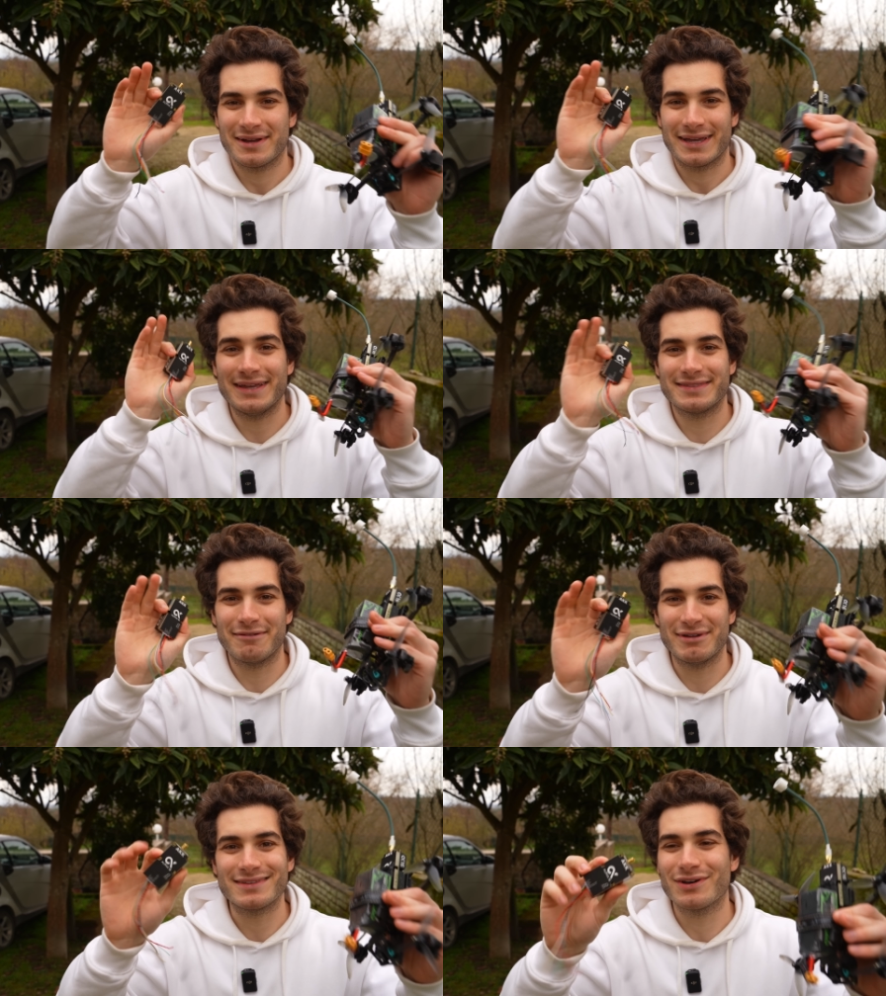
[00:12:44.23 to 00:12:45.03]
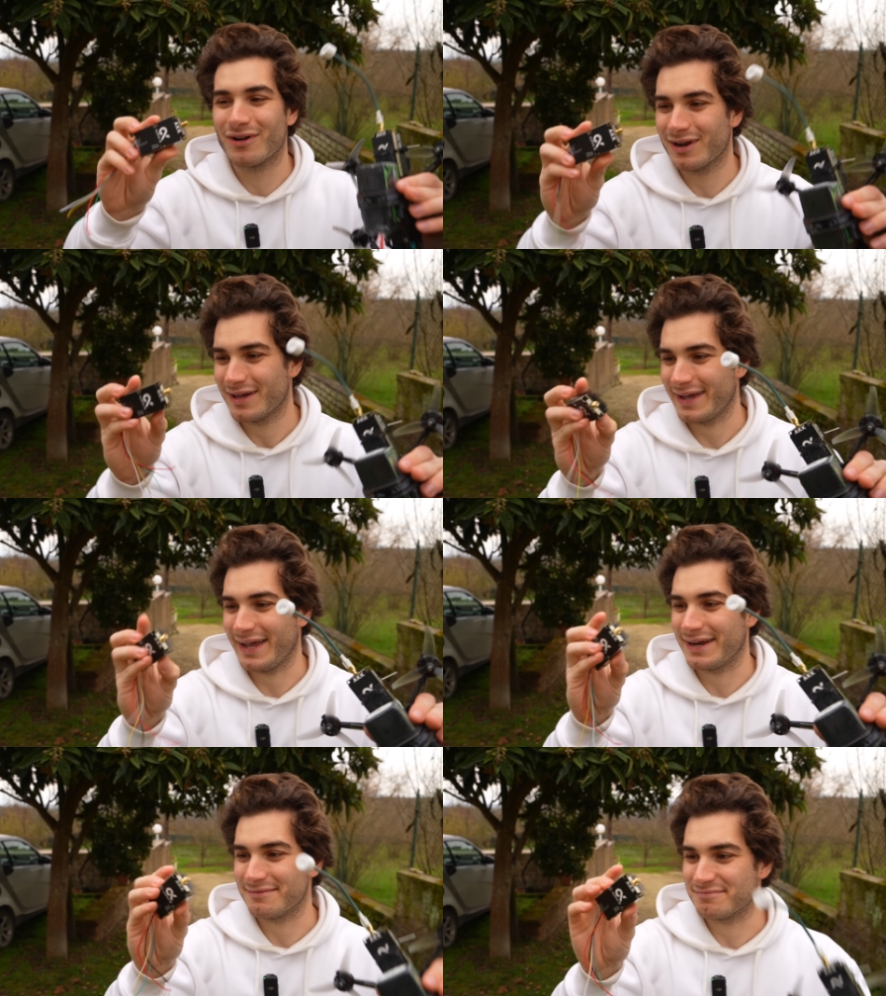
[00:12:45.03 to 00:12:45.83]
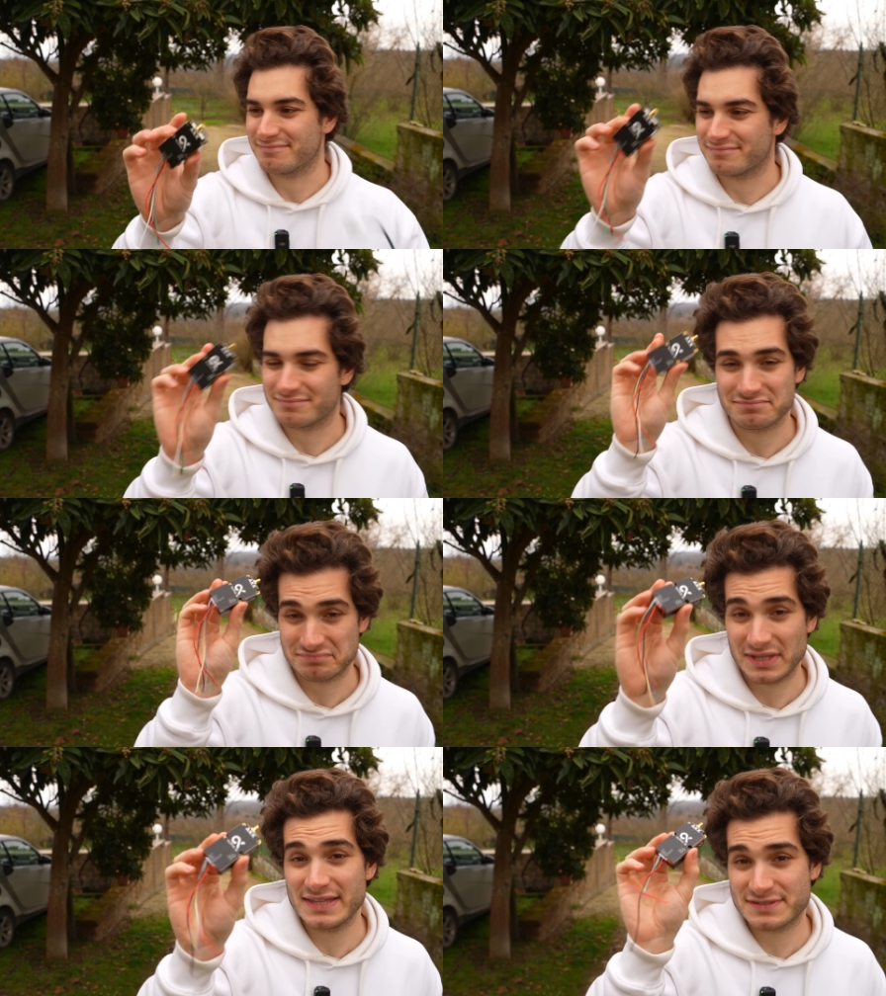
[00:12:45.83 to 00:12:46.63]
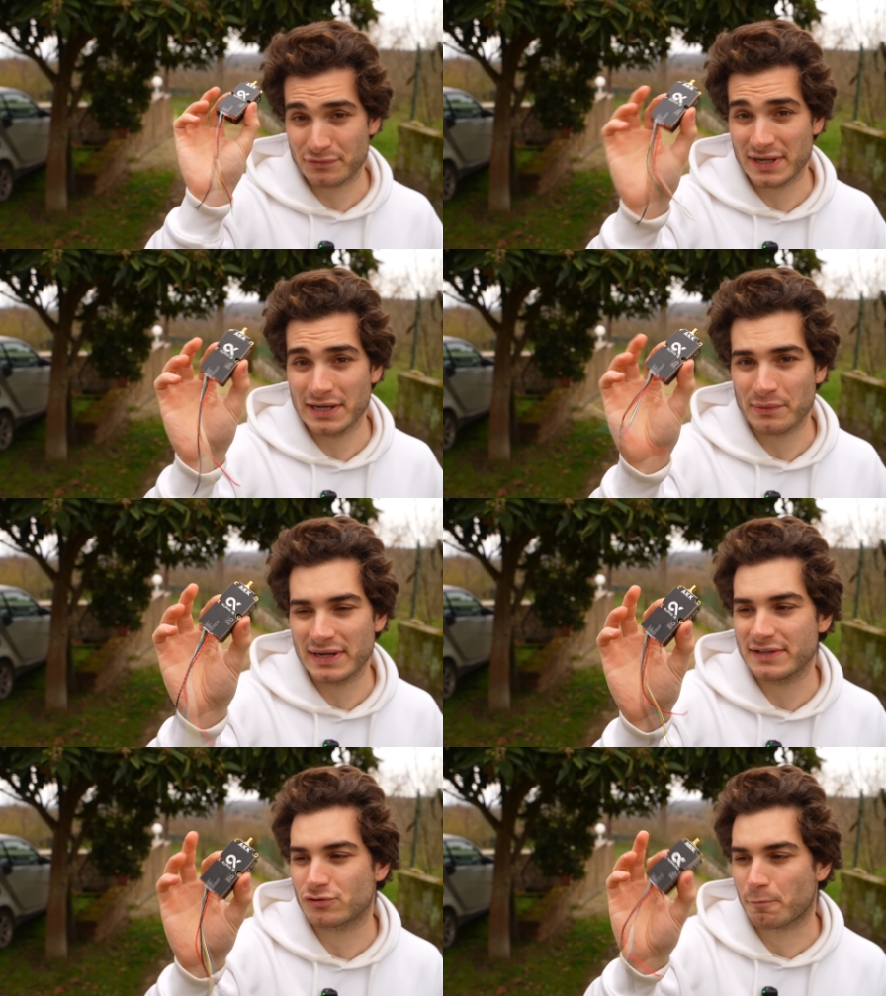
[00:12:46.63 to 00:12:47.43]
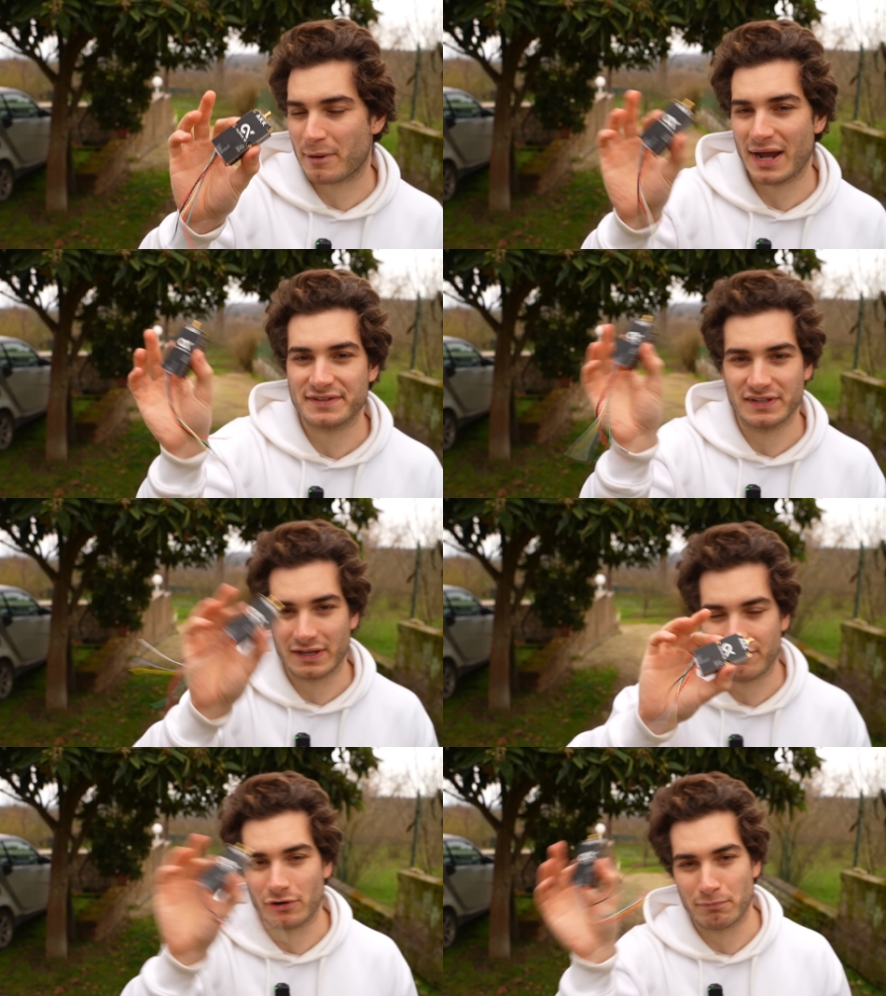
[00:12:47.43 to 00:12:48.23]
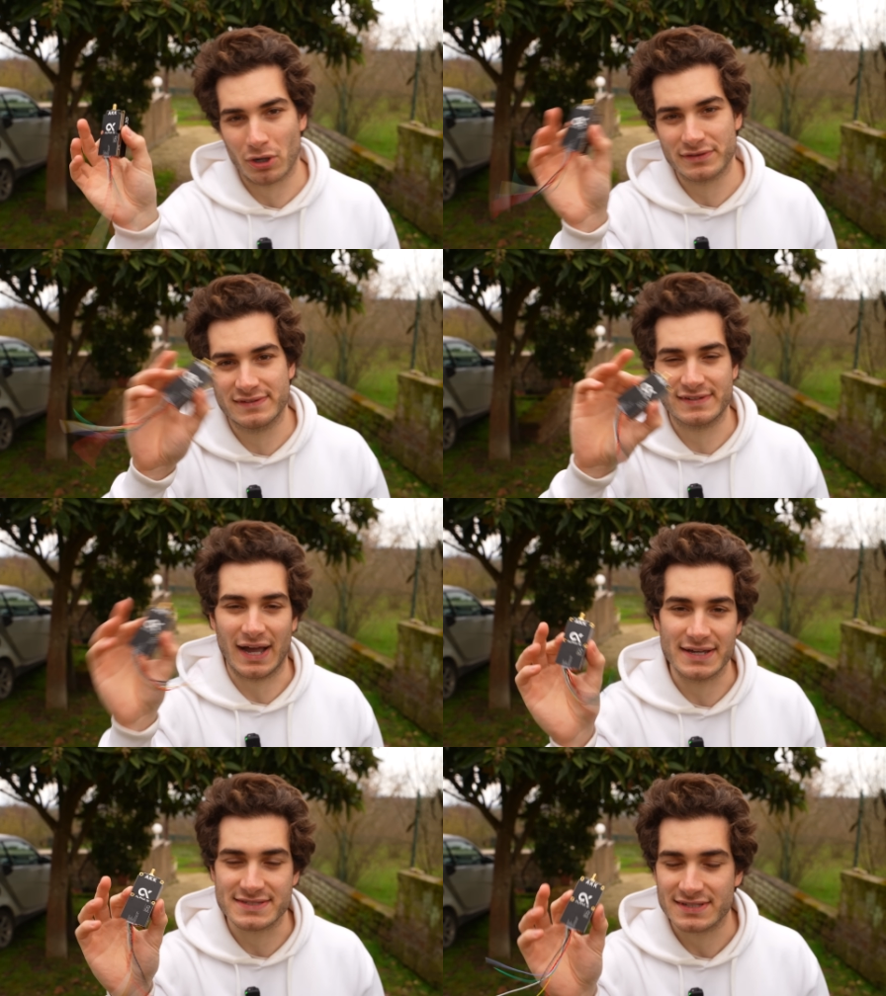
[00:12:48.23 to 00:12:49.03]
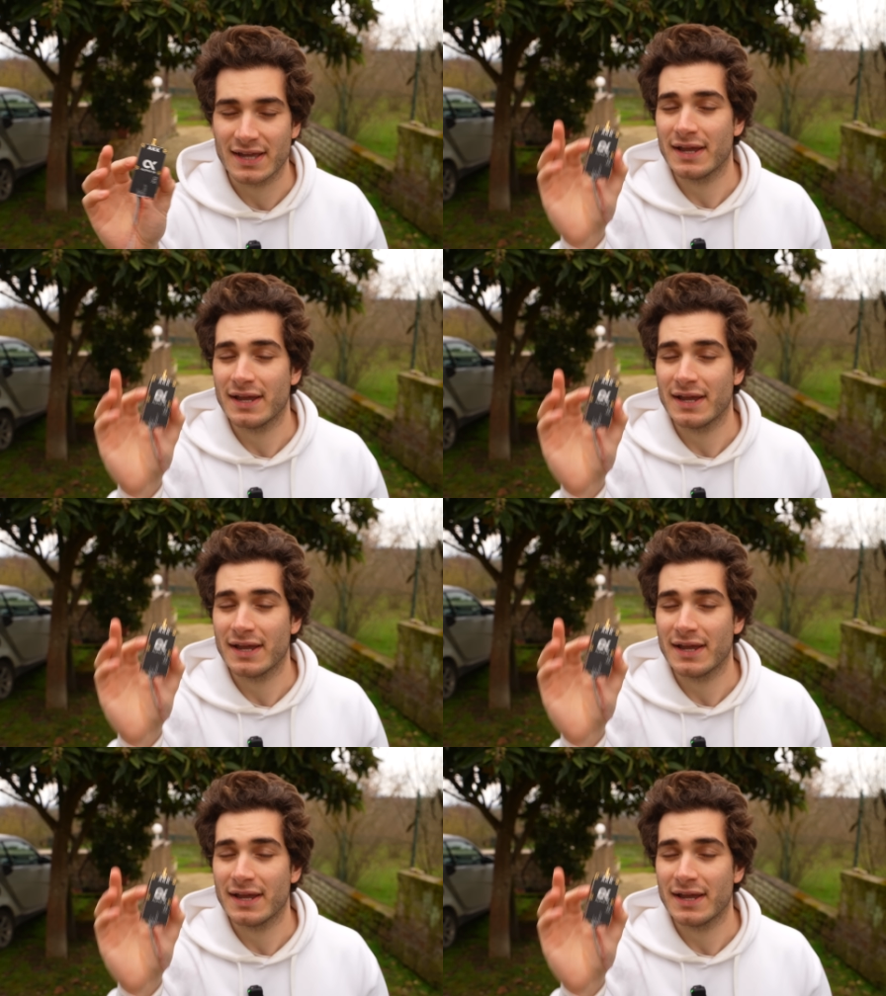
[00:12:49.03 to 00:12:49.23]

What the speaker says: in the middle, and it's really surprising for both sides.